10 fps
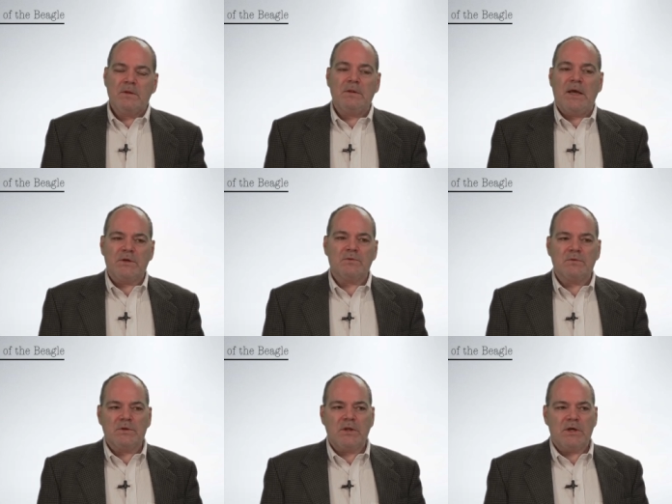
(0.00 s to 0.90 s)
natural
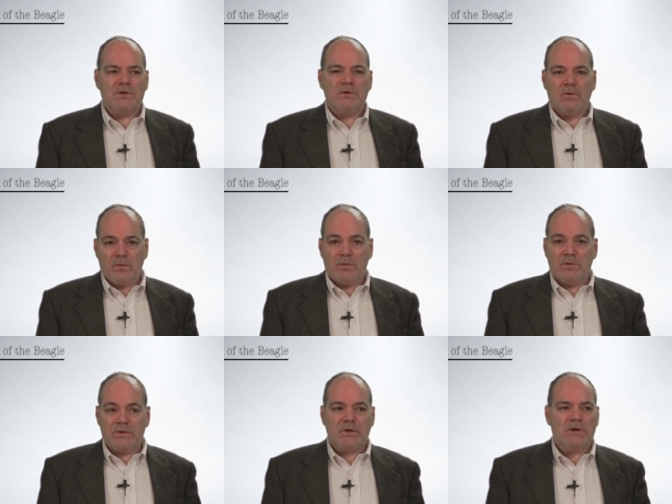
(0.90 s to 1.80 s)
selection that we will
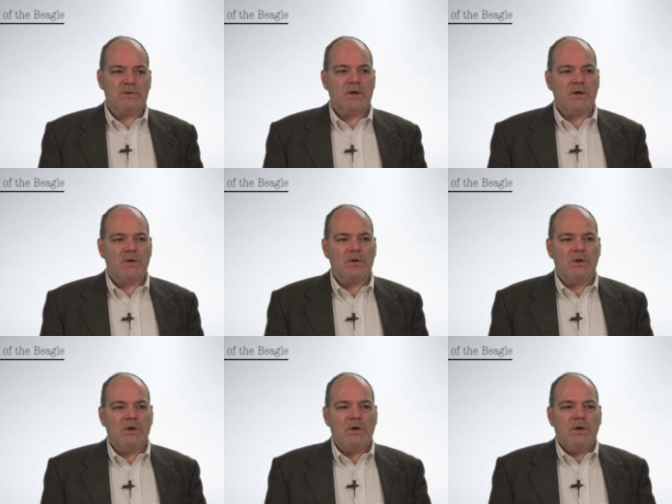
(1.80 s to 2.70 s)
discuss later.
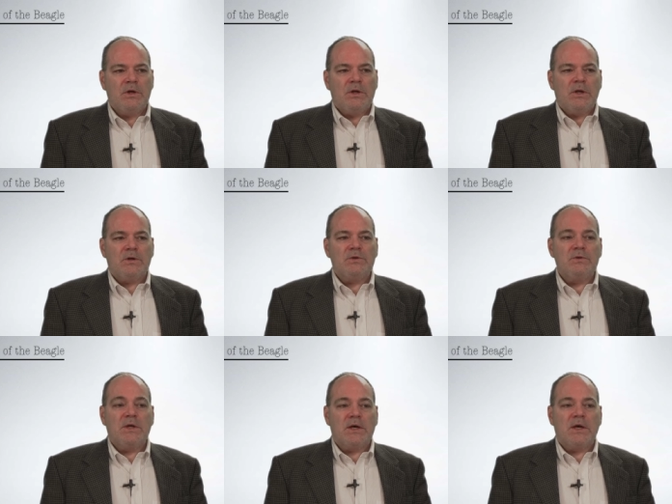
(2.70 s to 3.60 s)
Now,
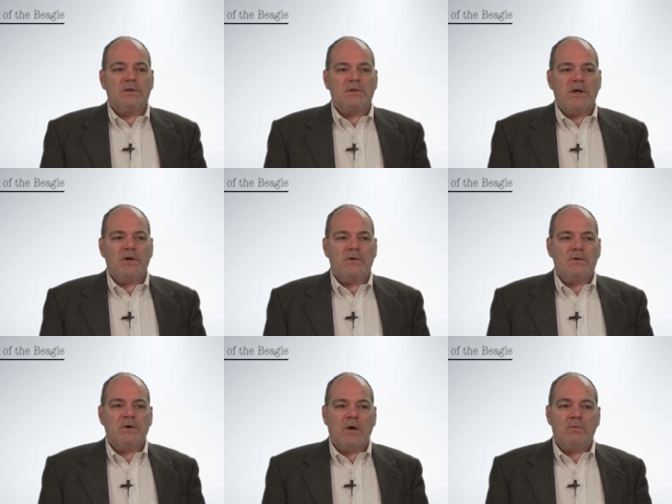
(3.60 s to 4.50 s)
two decades later,
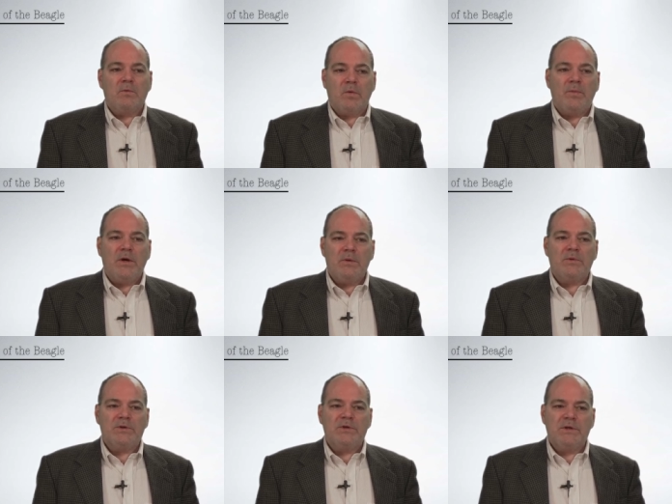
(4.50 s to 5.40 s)
Darwin will
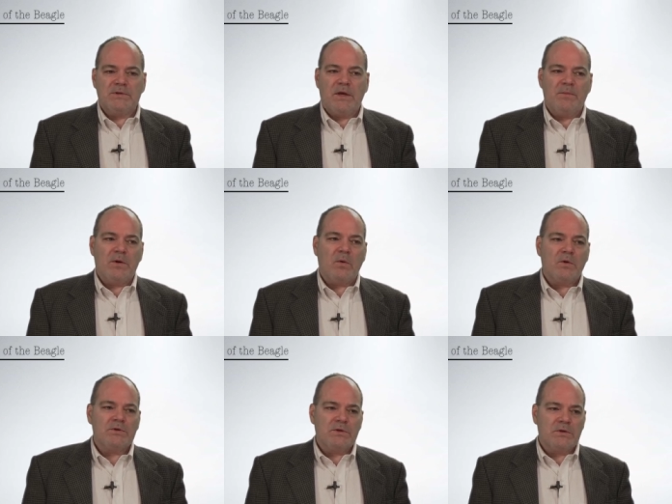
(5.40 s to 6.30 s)
publish his epic
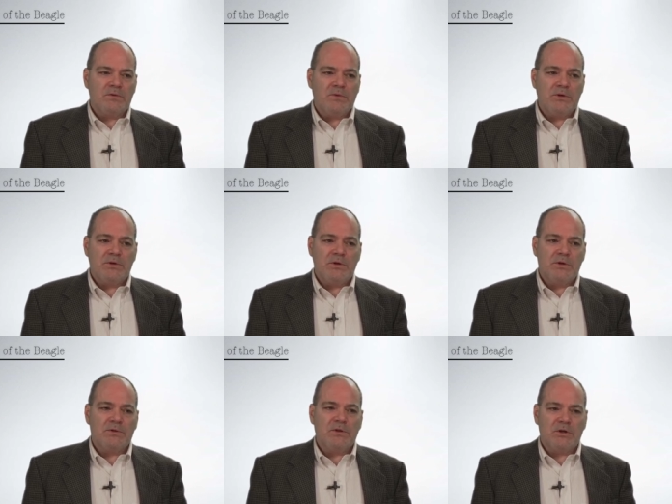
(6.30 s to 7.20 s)
Origin of the
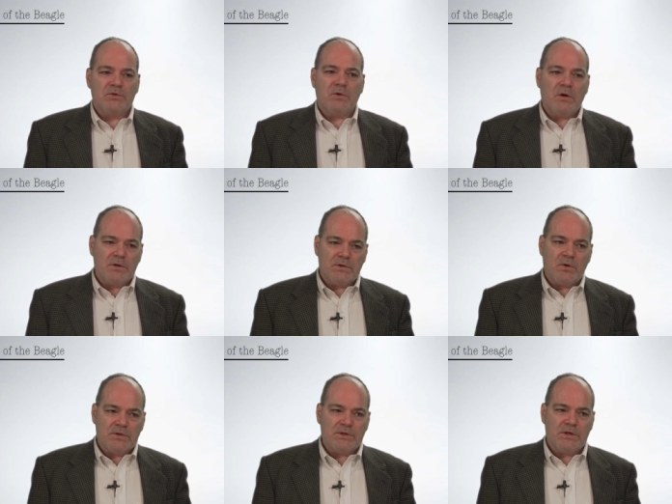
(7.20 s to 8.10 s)
Species that draws
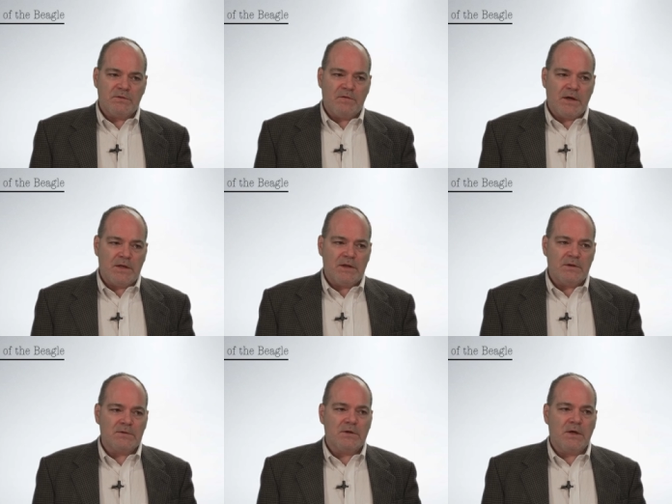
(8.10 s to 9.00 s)
on such
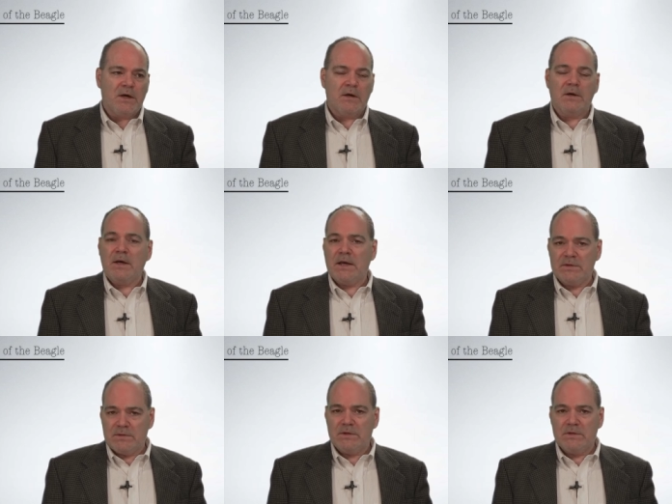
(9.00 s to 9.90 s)
findings uh,
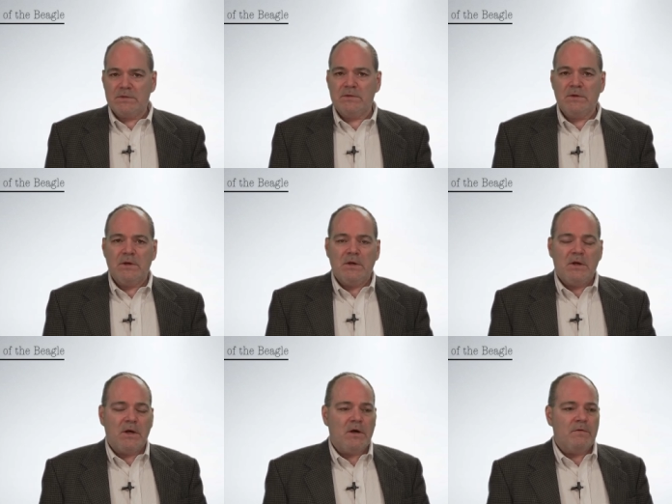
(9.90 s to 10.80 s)
as these,
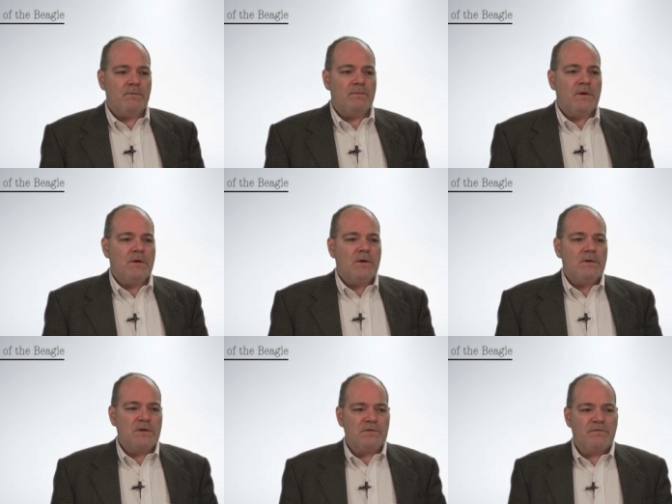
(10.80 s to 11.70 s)
uh,
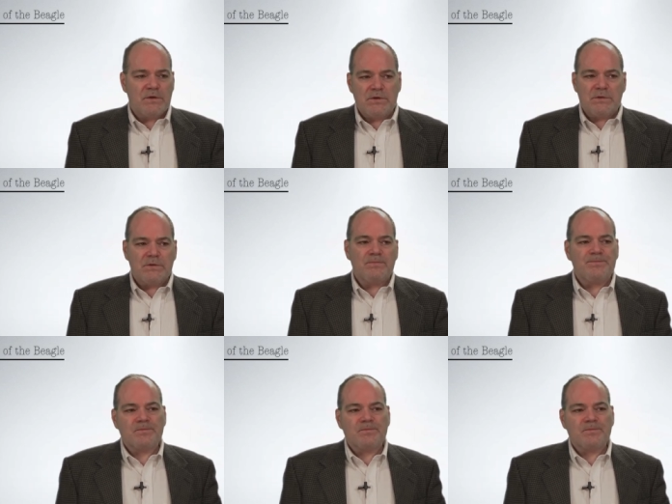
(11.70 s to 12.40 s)
these finches.